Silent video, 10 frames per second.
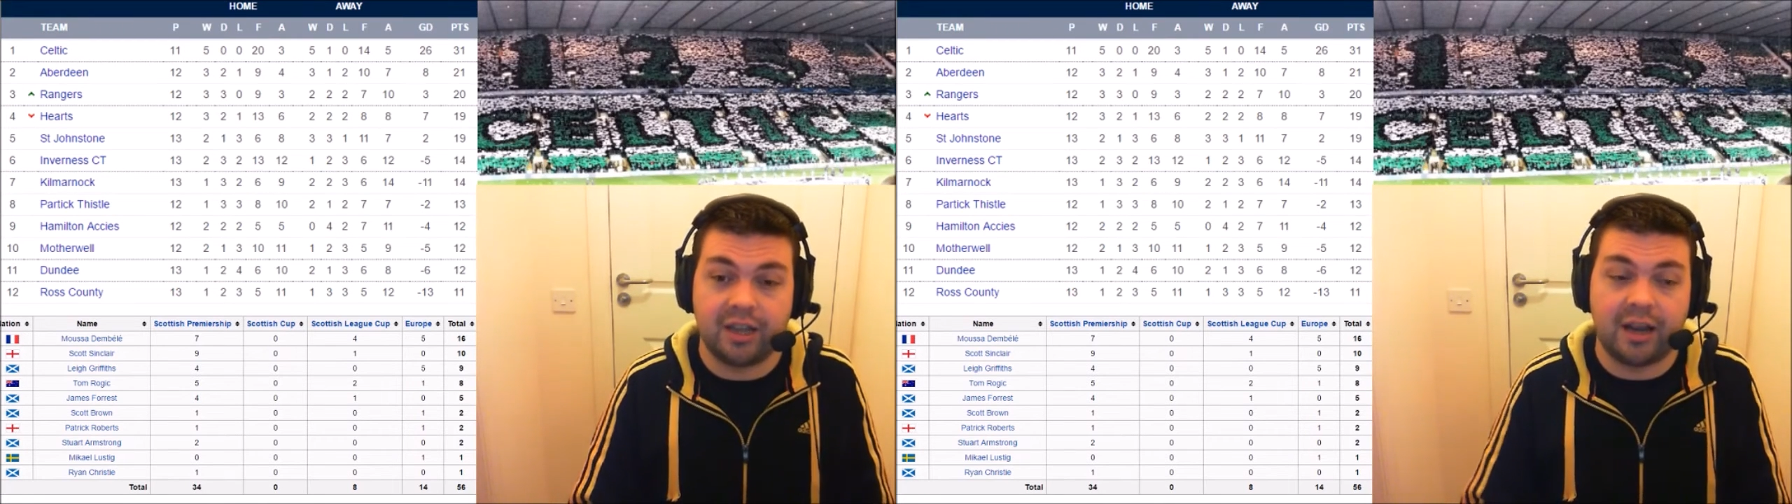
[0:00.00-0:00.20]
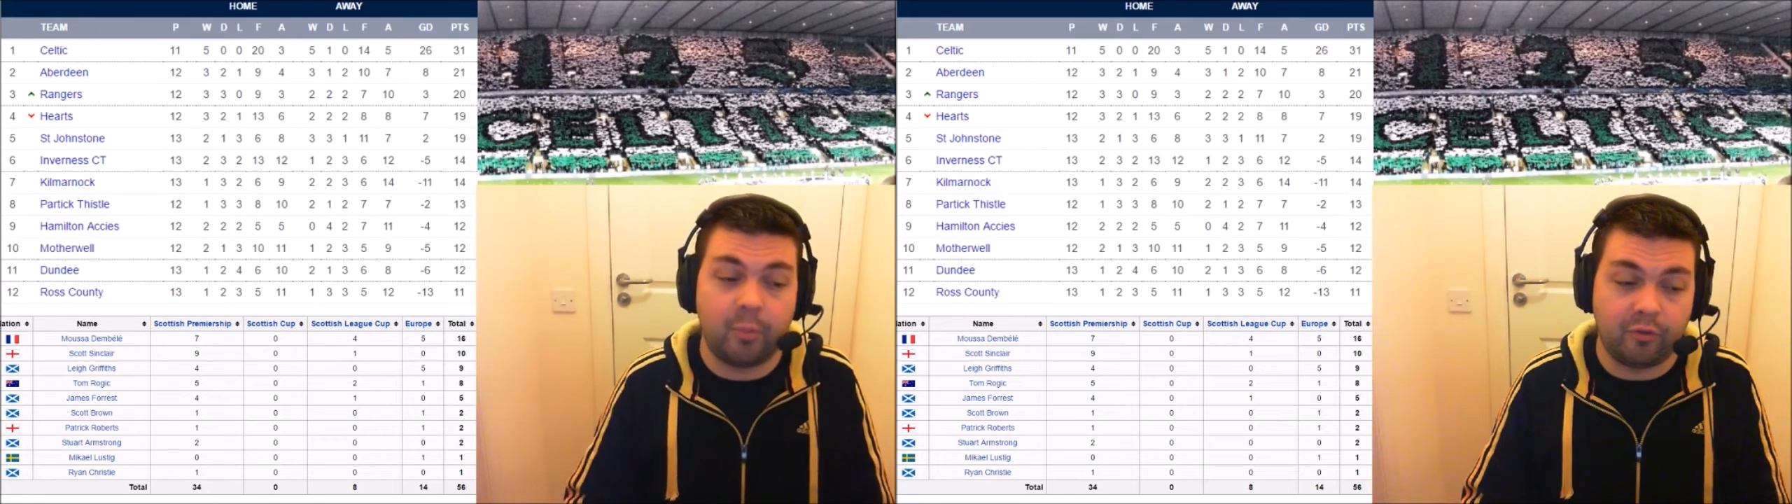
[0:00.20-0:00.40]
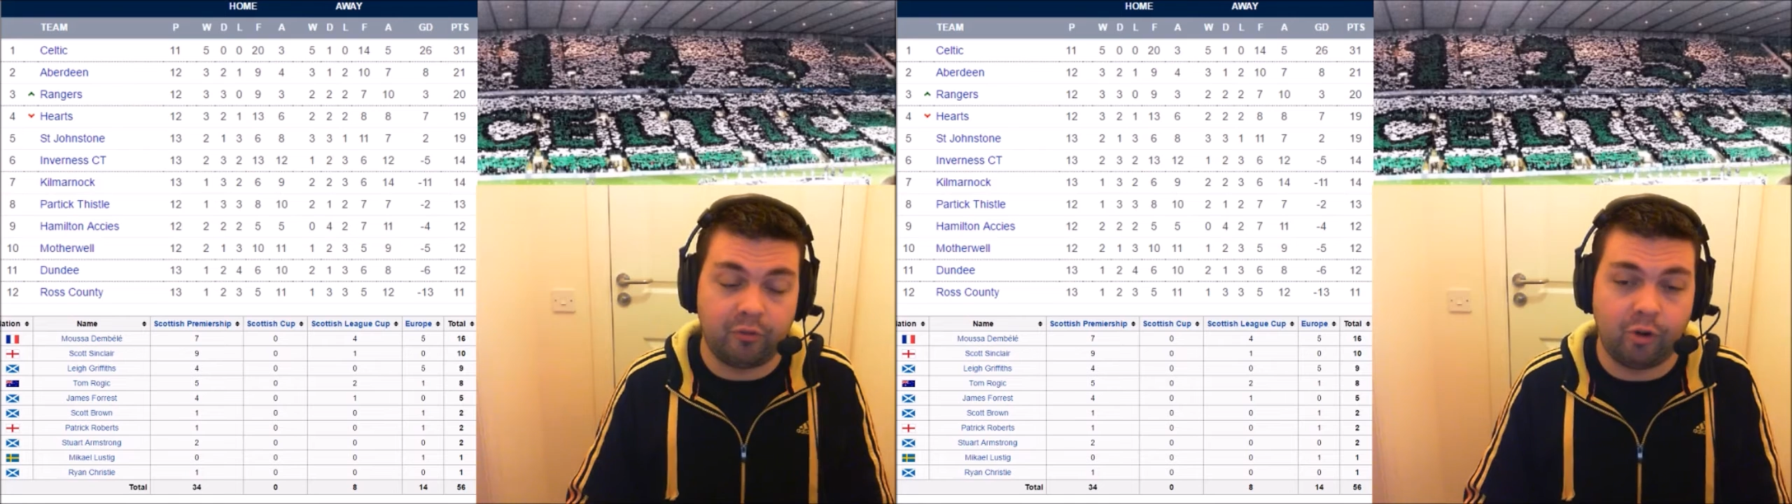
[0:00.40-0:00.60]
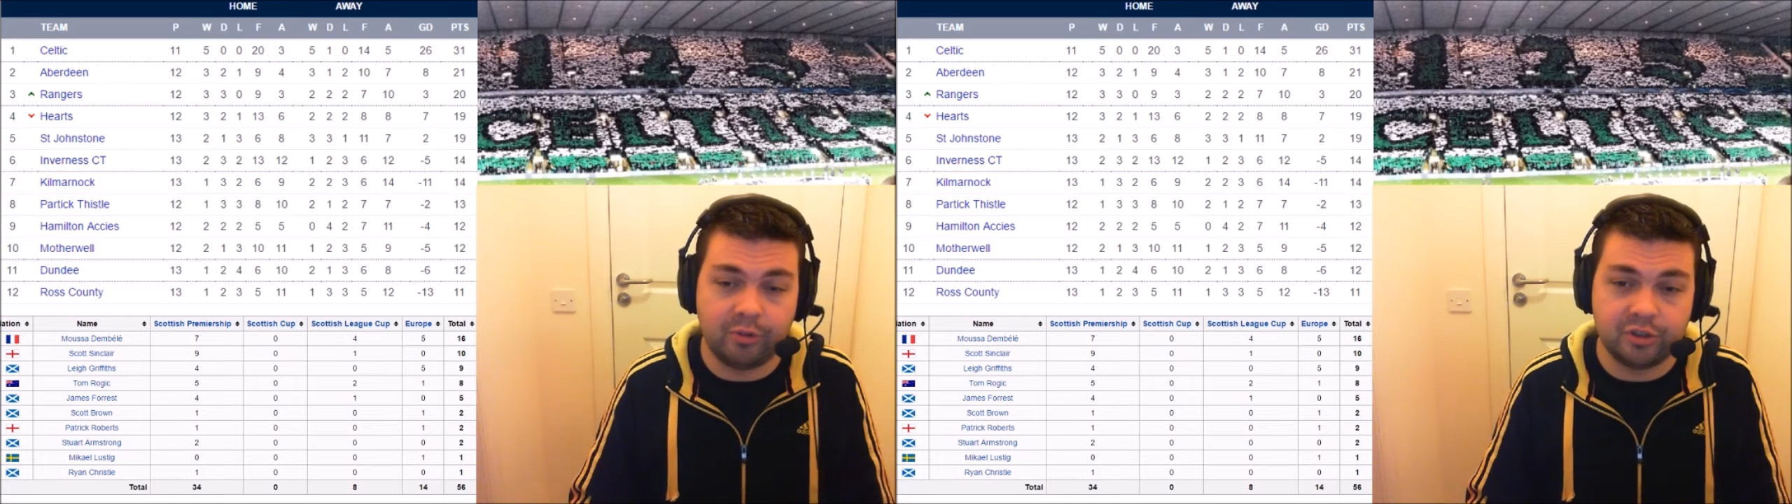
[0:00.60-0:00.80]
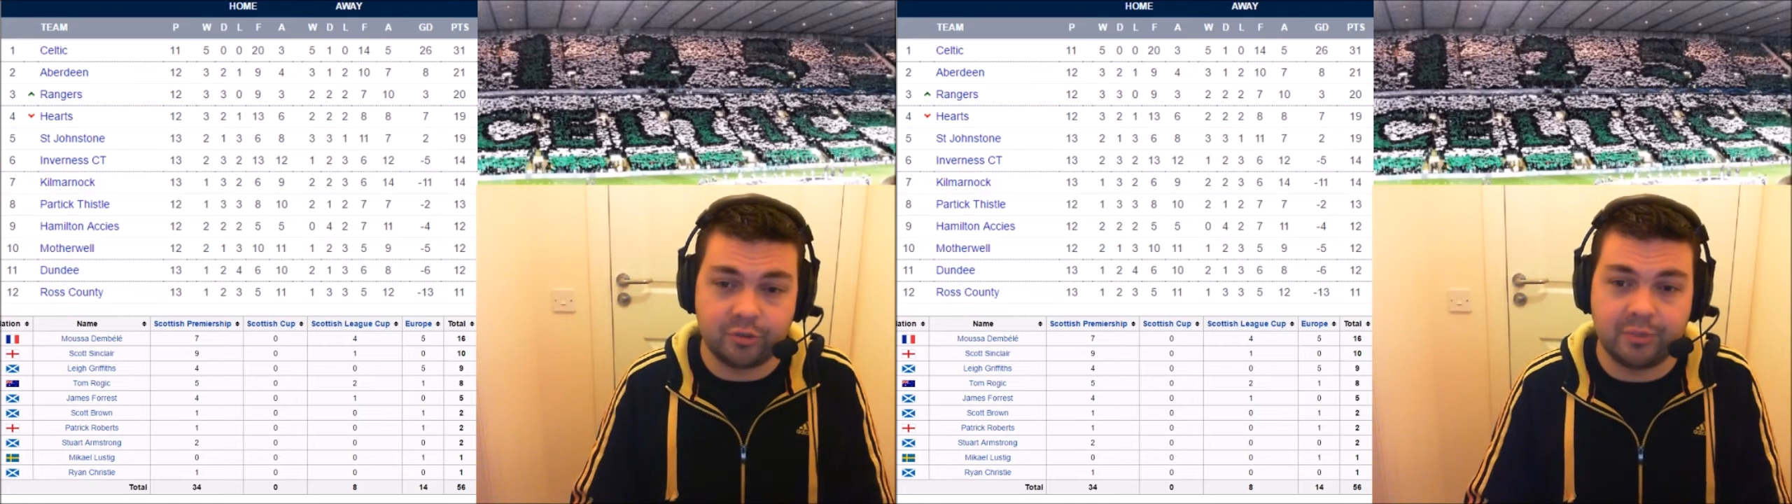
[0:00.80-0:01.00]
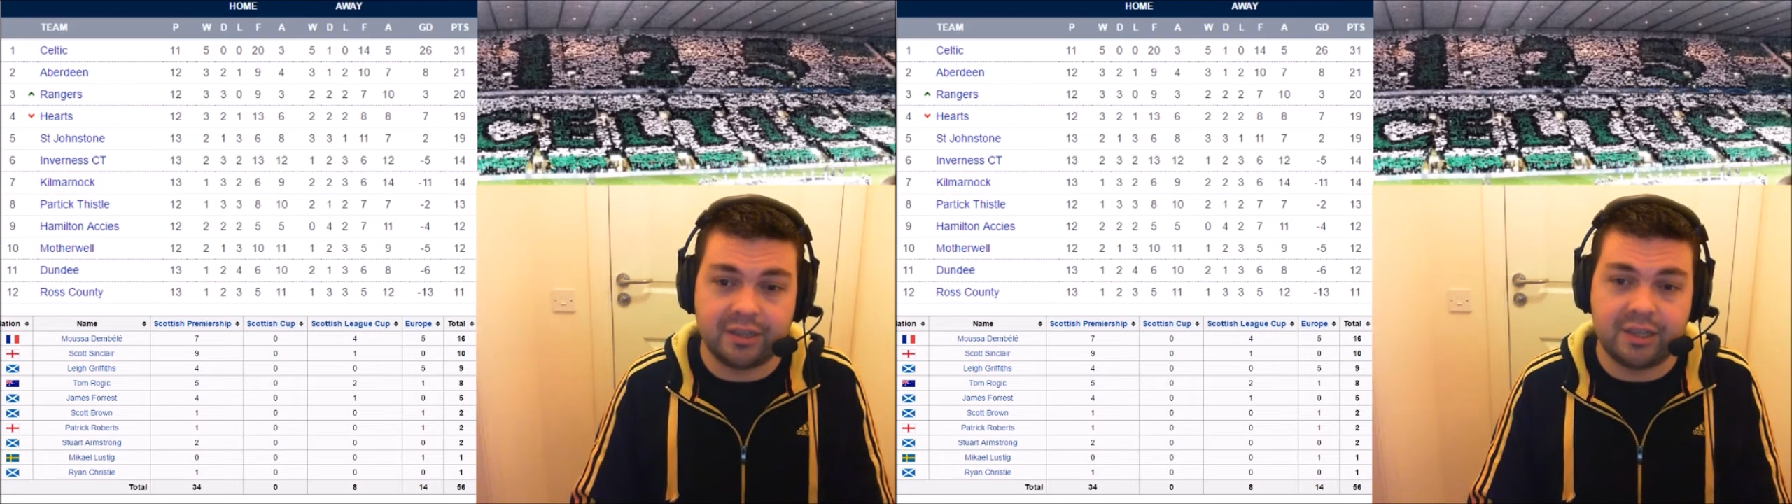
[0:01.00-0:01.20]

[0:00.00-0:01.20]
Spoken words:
and a performance from the